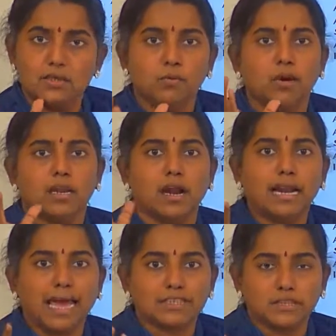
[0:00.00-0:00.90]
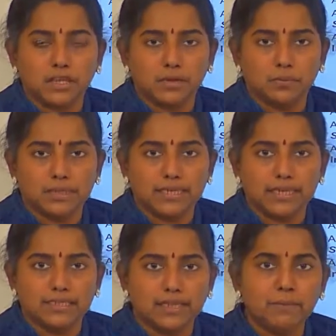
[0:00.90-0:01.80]
You are not actually doing
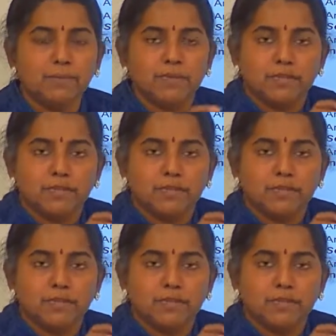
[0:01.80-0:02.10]
anything.